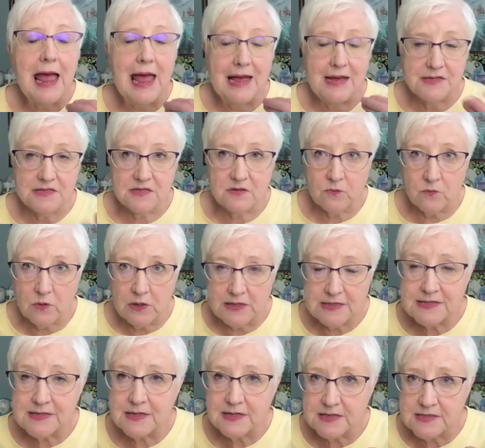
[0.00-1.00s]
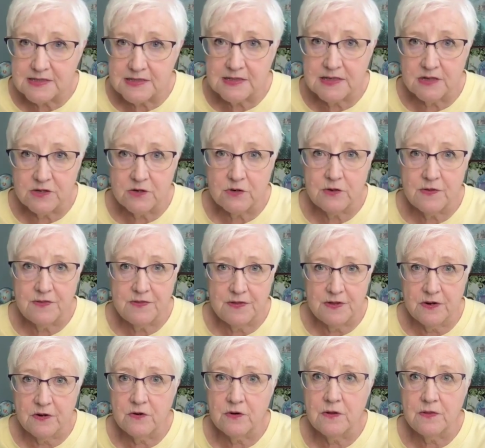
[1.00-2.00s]
As it runs, it gets thinner and
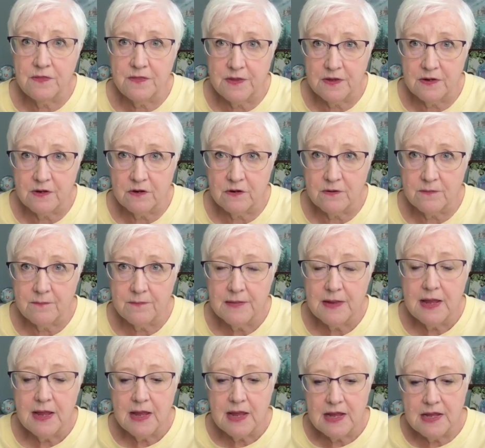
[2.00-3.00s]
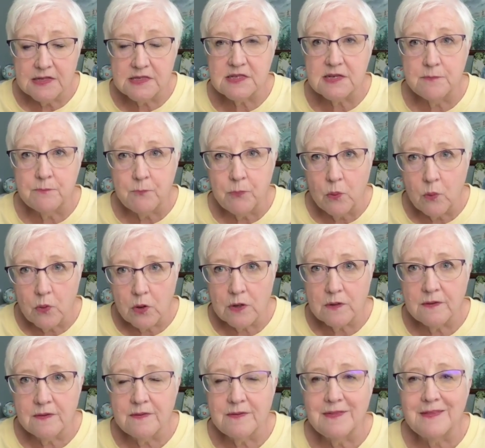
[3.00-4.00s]
thinner and thinner. It's
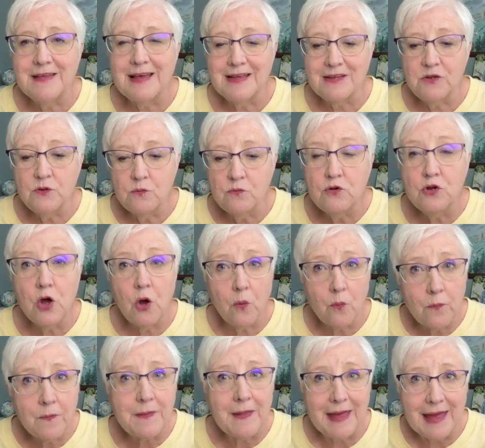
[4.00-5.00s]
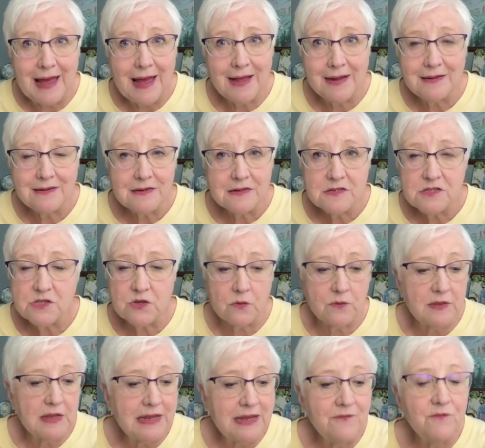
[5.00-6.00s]
important that you know that,
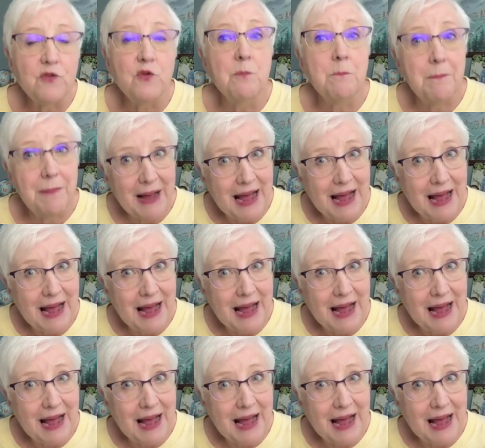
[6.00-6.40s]
so that if you